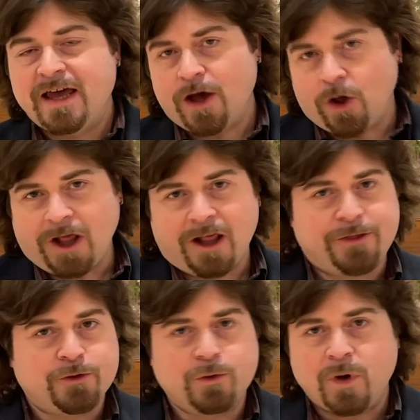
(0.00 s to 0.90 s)
all
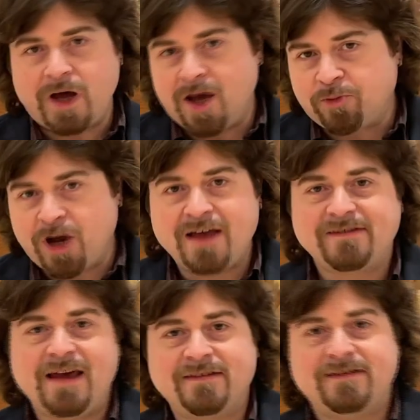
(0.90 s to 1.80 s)
through a
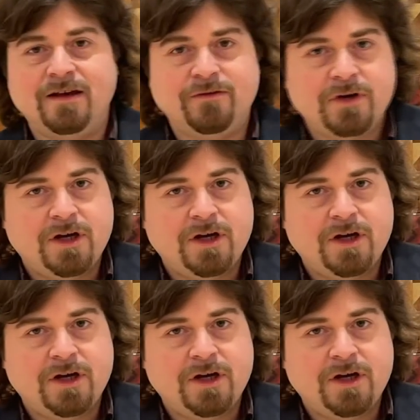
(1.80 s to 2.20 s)
process of